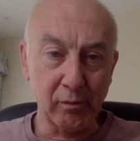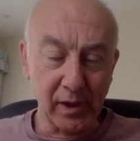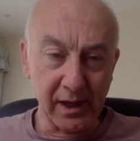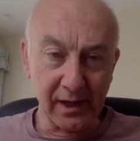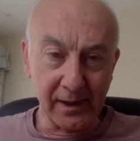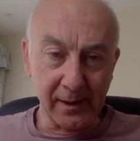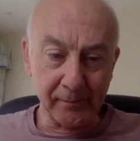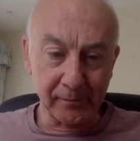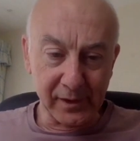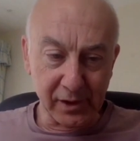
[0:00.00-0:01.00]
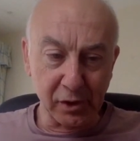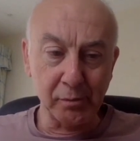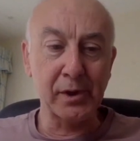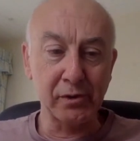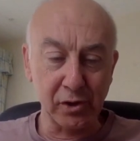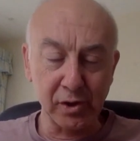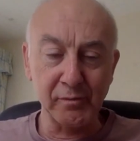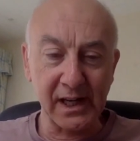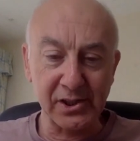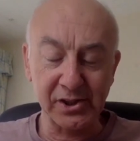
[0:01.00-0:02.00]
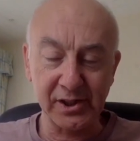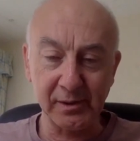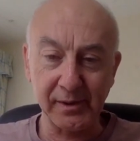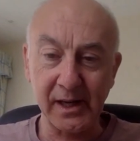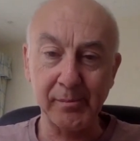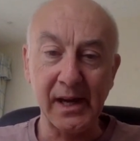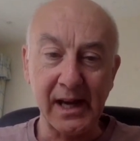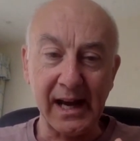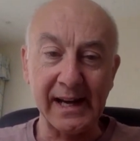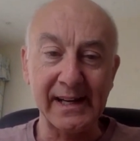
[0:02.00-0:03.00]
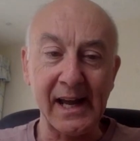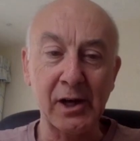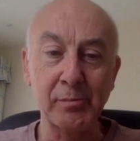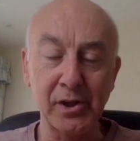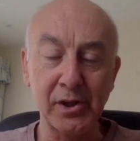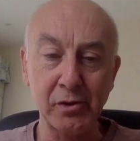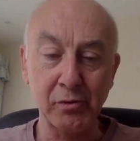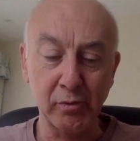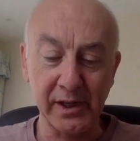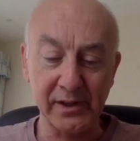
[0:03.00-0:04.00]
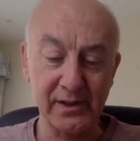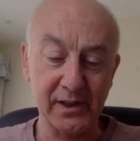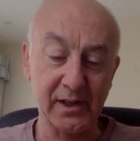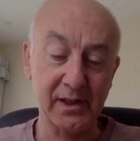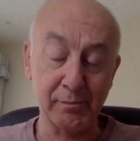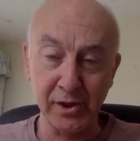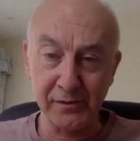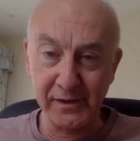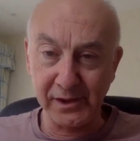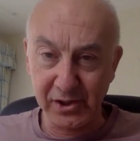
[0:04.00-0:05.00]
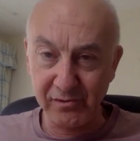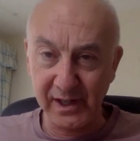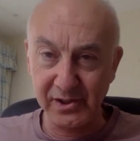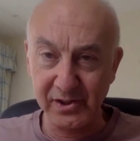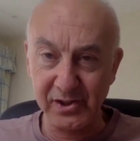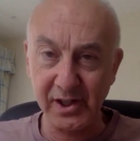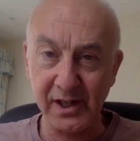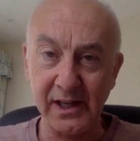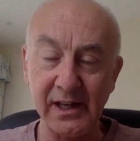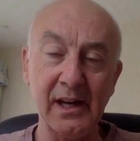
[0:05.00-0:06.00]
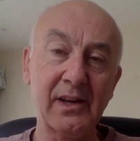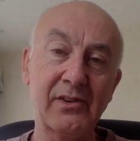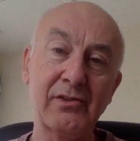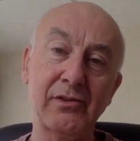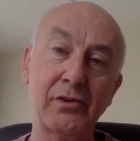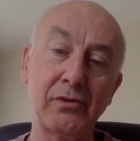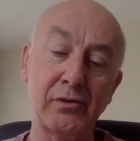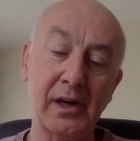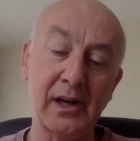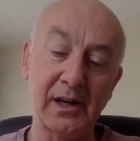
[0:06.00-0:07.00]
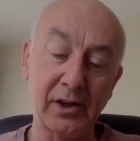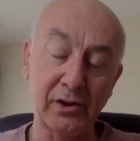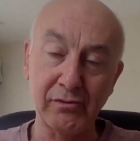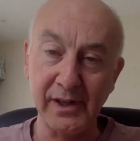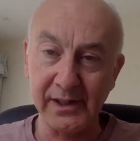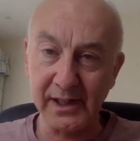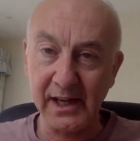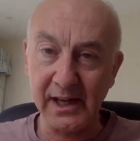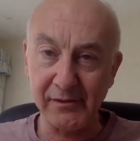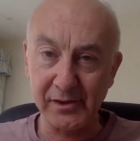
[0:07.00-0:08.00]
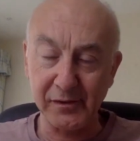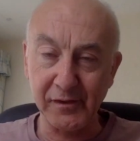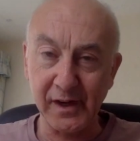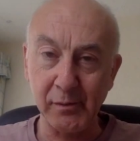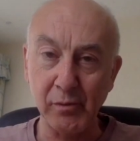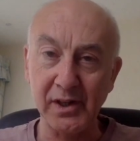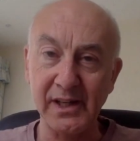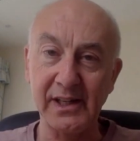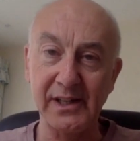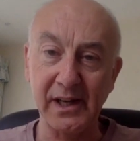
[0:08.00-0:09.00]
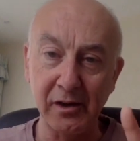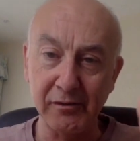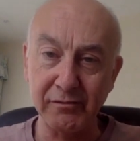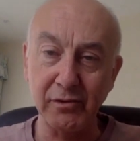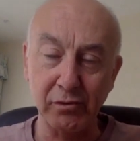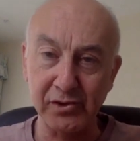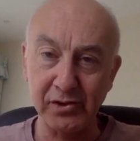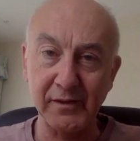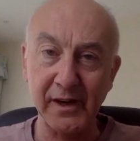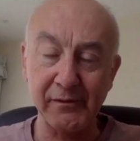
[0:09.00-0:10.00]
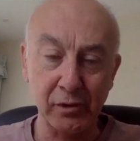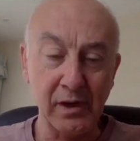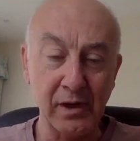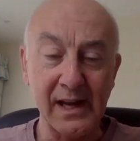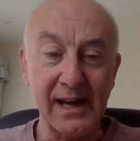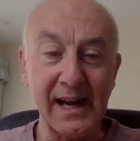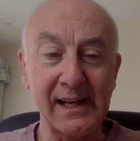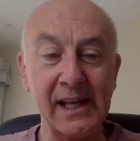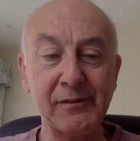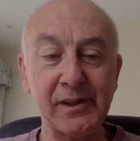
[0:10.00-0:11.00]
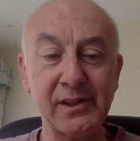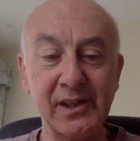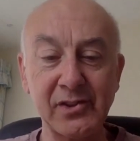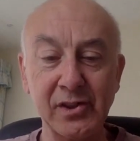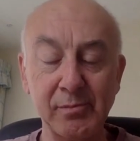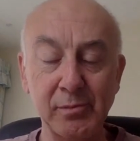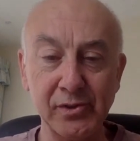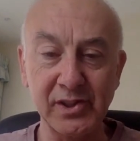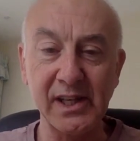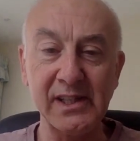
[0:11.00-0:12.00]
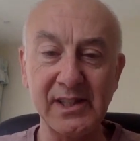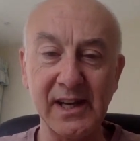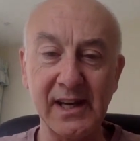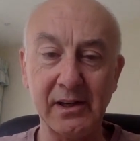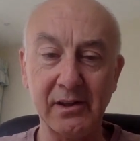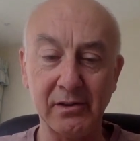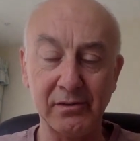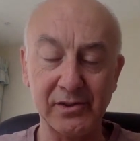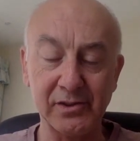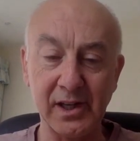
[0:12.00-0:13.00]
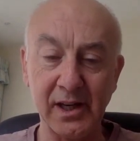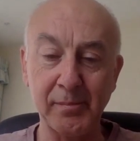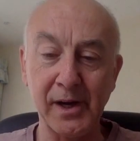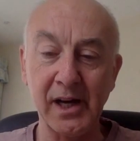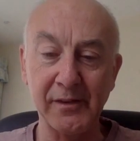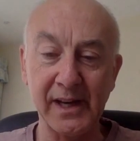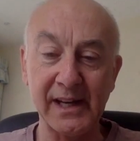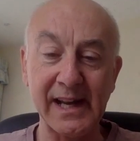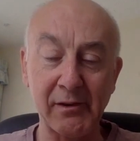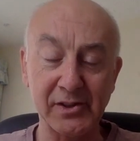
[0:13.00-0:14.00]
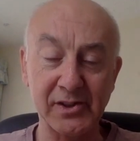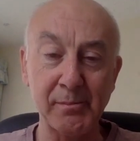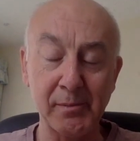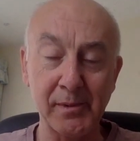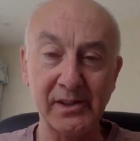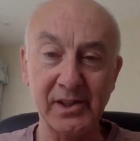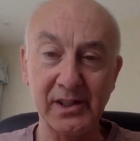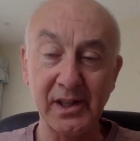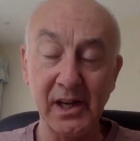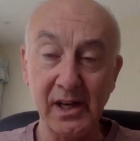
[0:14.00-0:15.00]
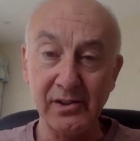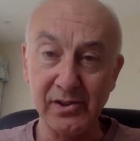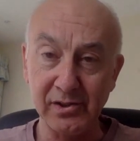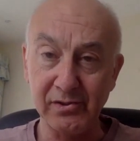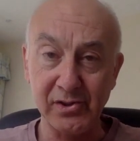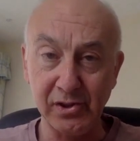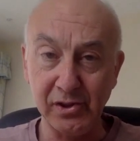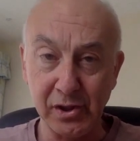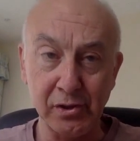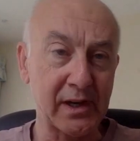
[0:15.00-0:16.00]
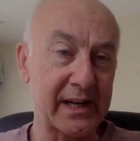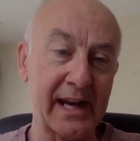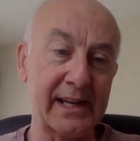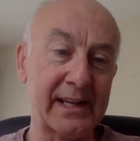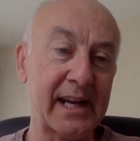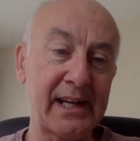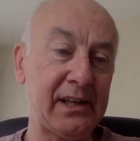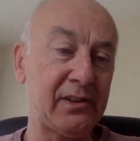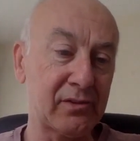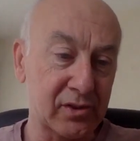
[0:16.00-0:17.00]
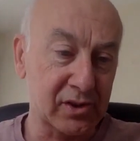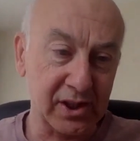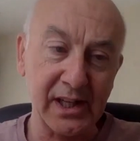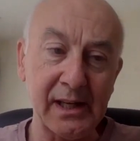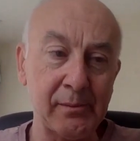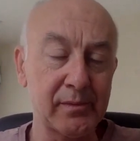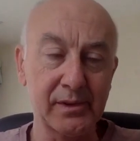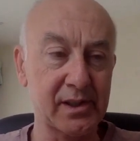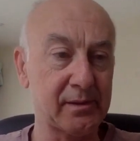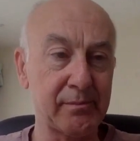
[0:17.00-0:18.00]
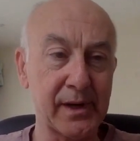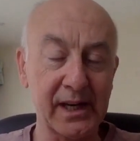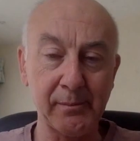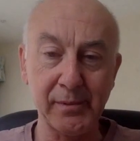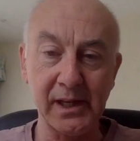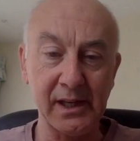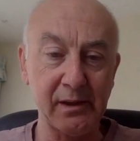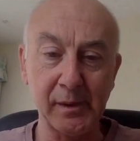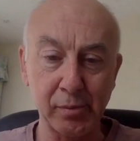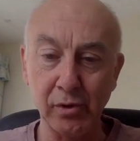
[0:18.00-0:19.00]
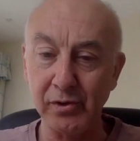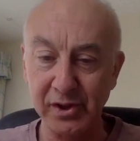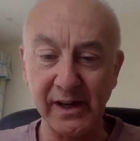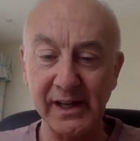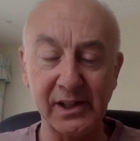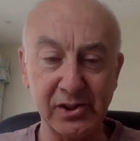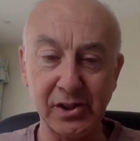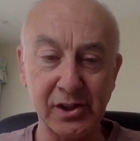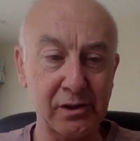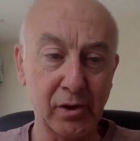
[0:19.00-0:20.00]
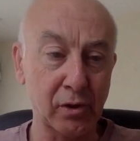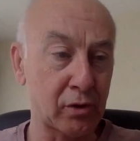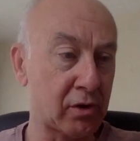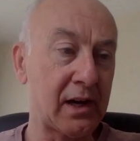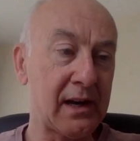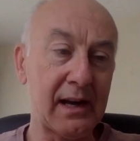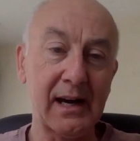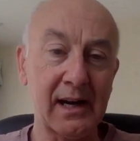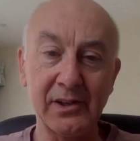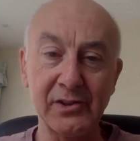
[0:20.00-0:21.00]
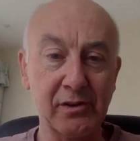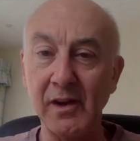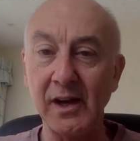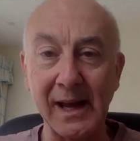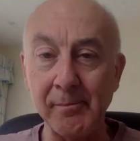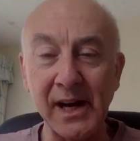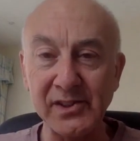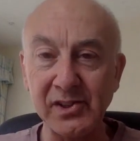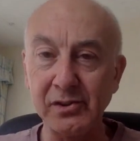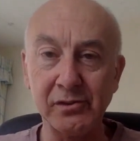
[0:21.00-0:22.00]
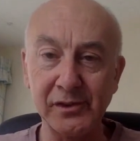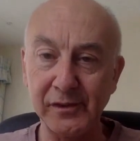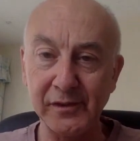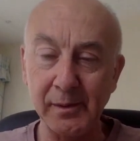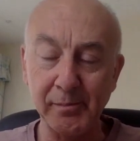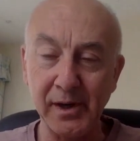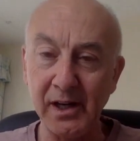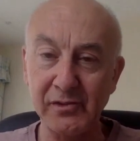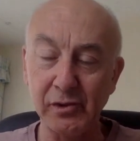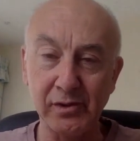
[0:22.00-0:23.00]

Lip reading: that you build a good relationship up and help you with improving your strategy through agreeing the governance framework at an overall sort of level, and leaving the sort of more detailed part of it and how it's implemented to you and any team that maybe report directly to you or are sort of like ambassadors for other parts of an